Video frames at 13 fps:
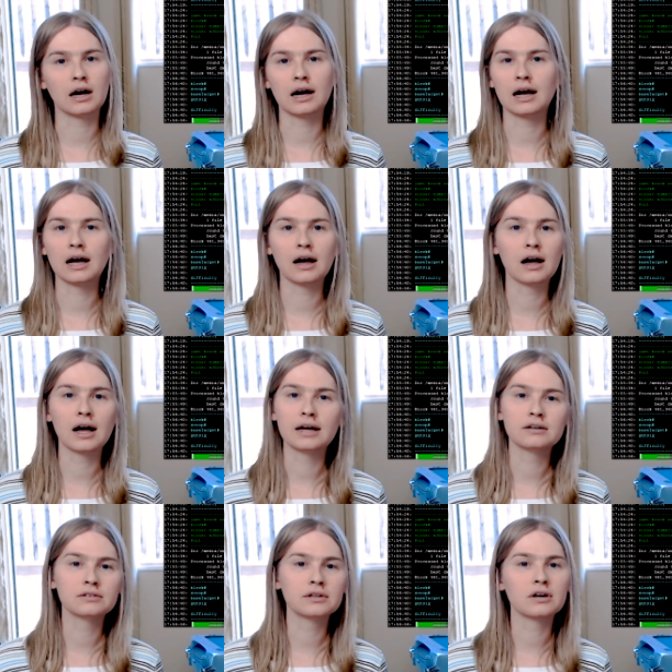I
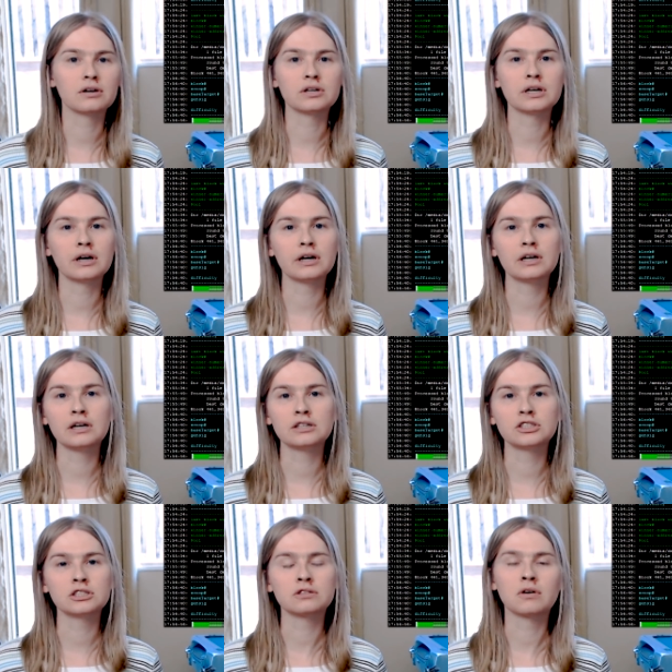don't know, it
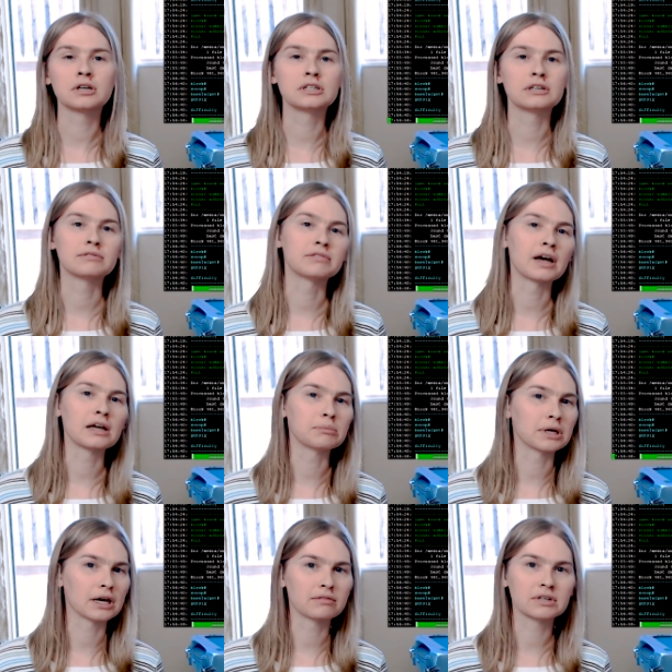just wanted to fight
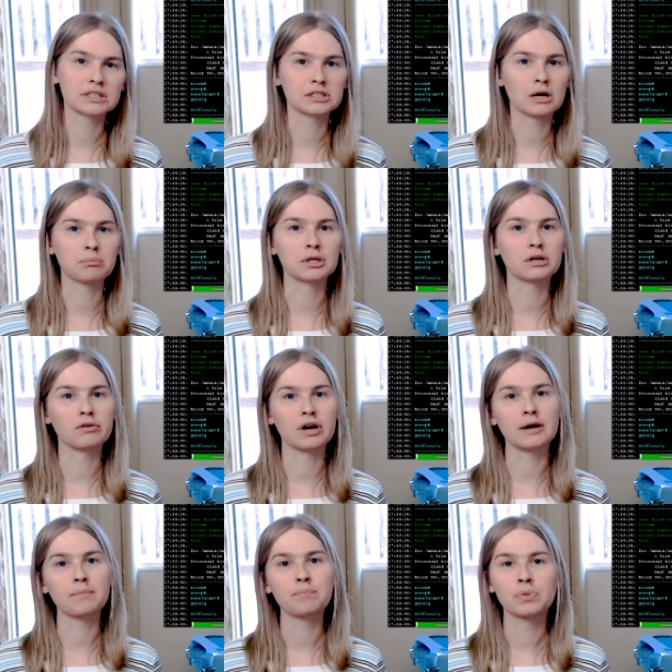me every step of the
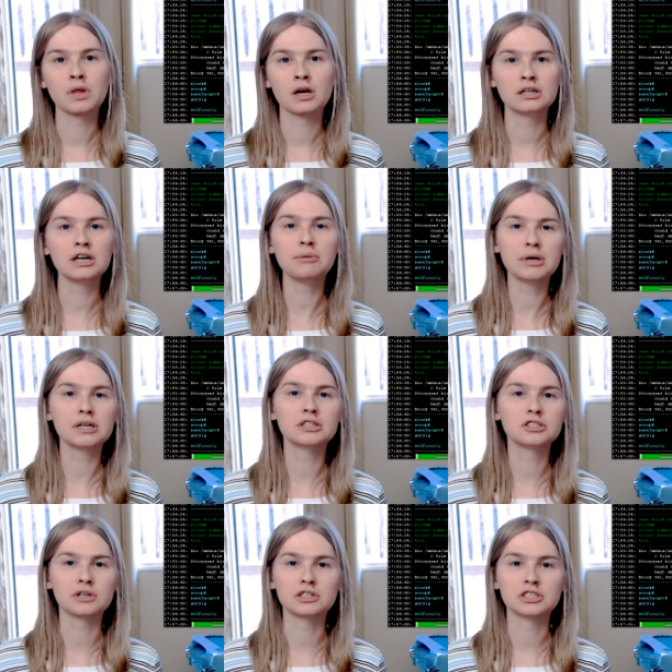way. Debian
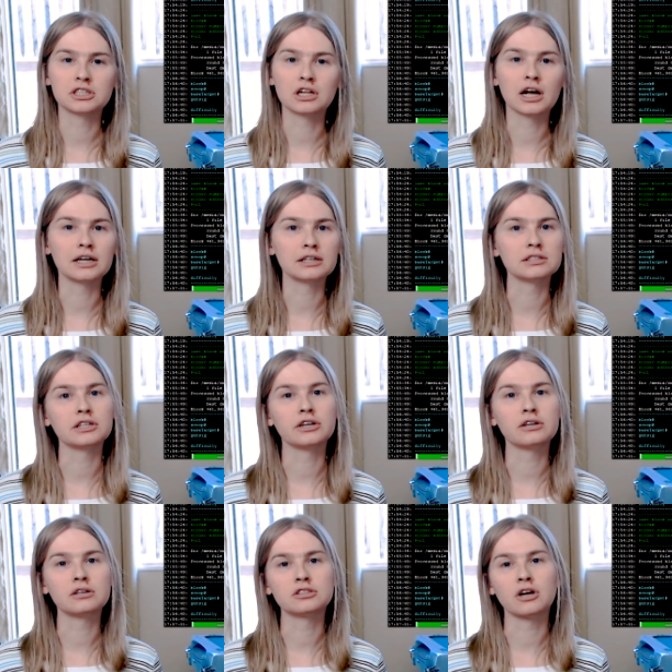Stretch is a lot
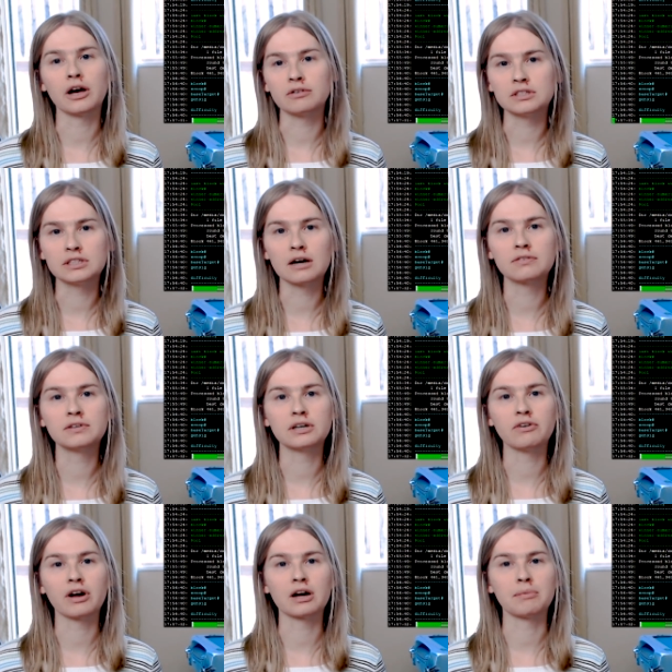easier, so I would definitely
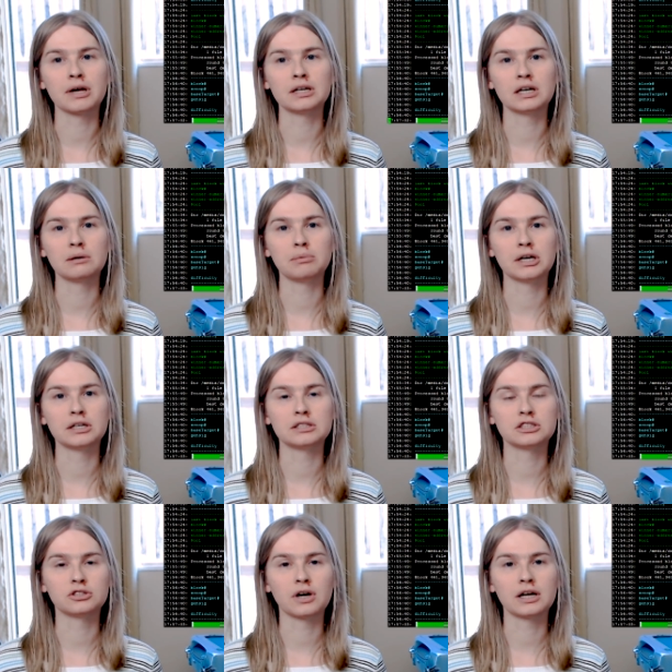recommend
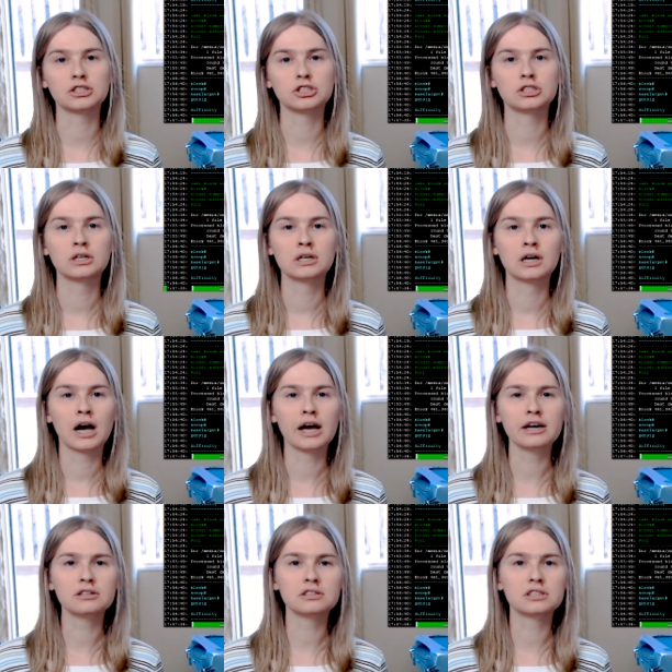Debian Stretch. I
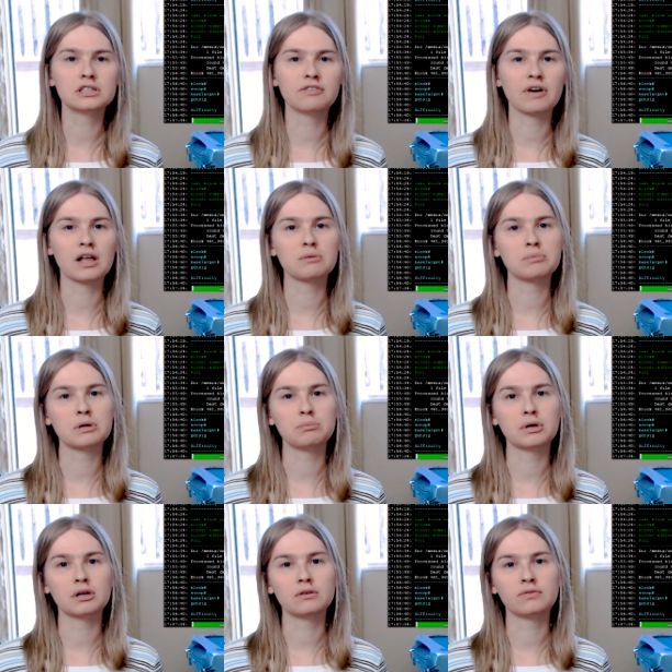use the development
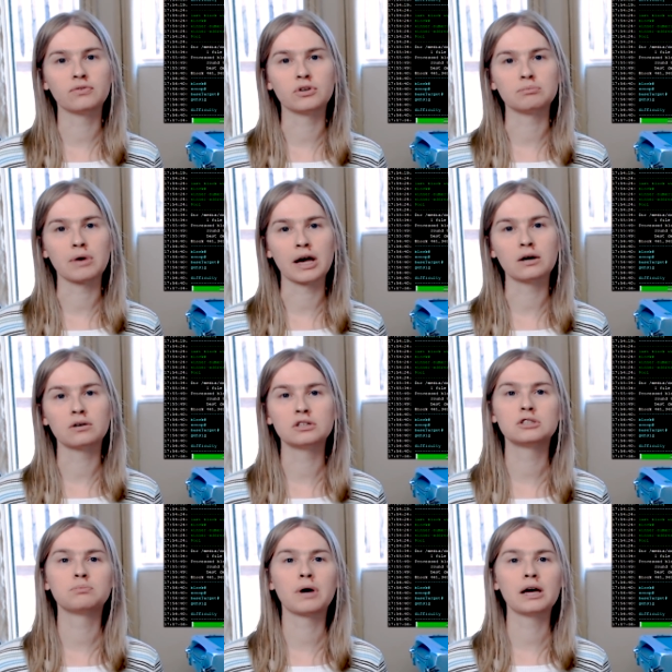build for my
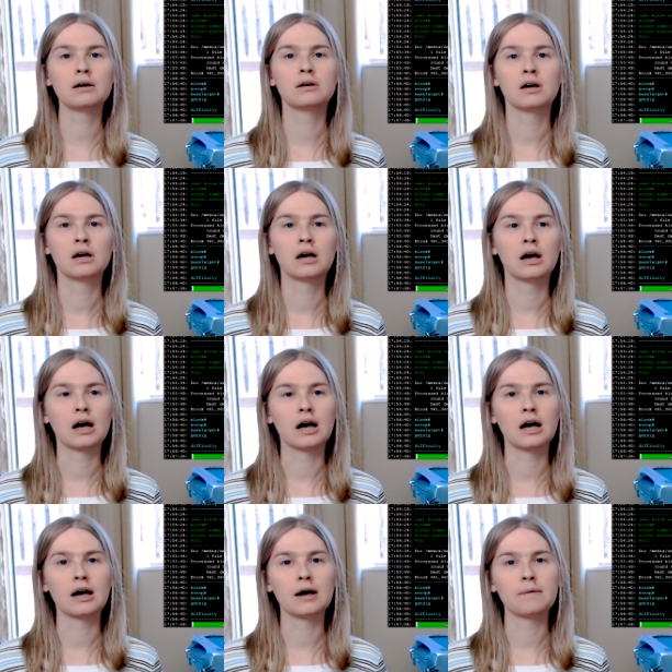Orange Pi,
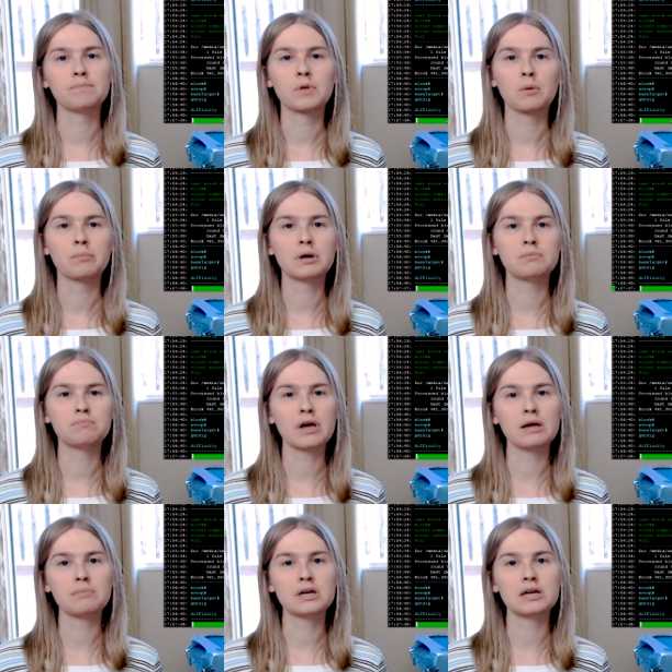but
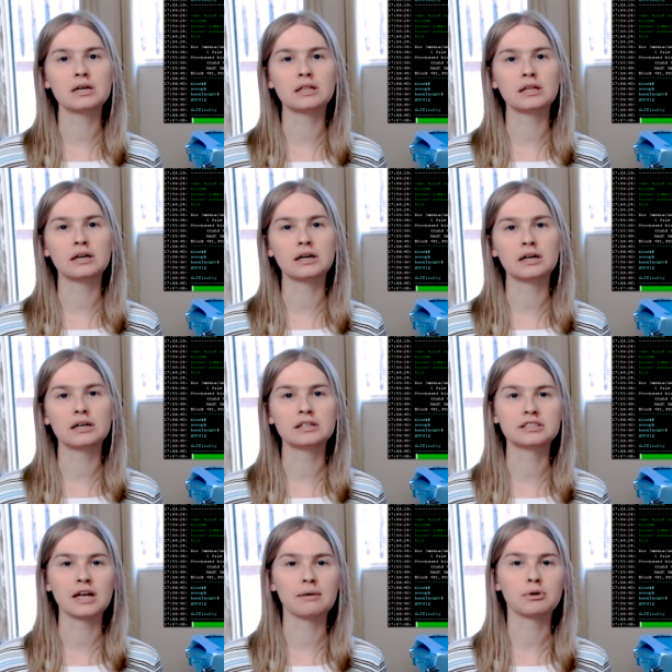maybe the
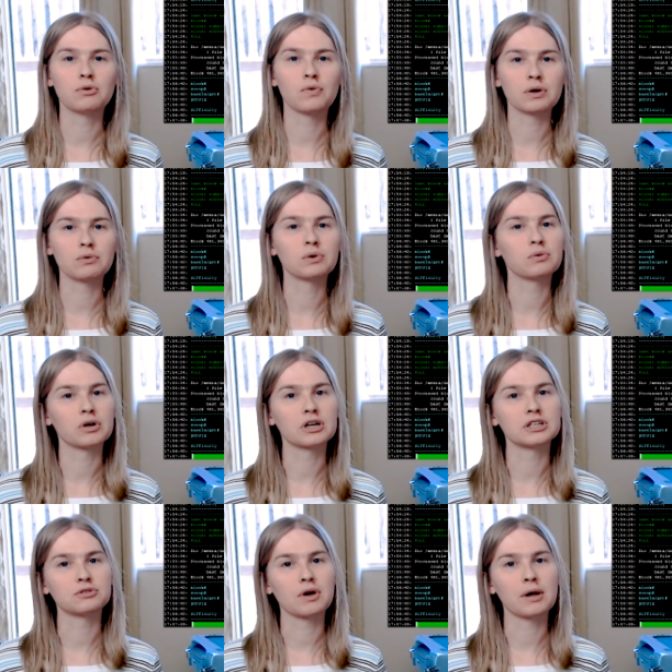stable one would work
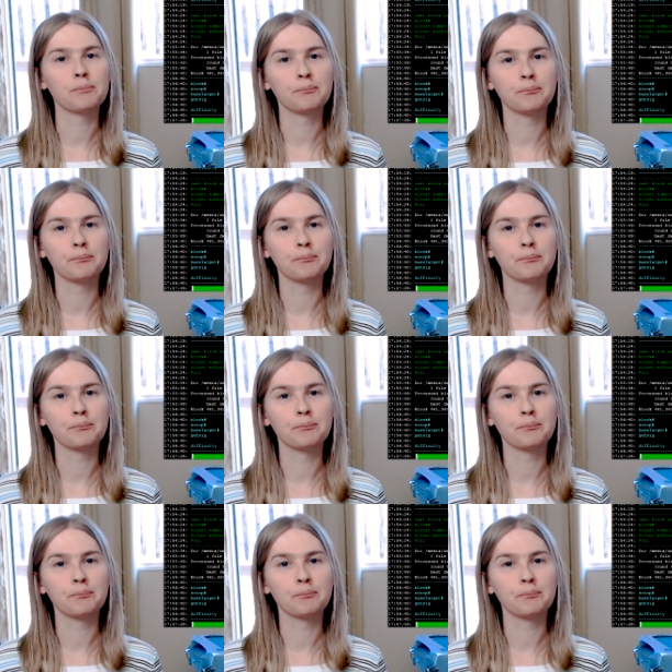as well.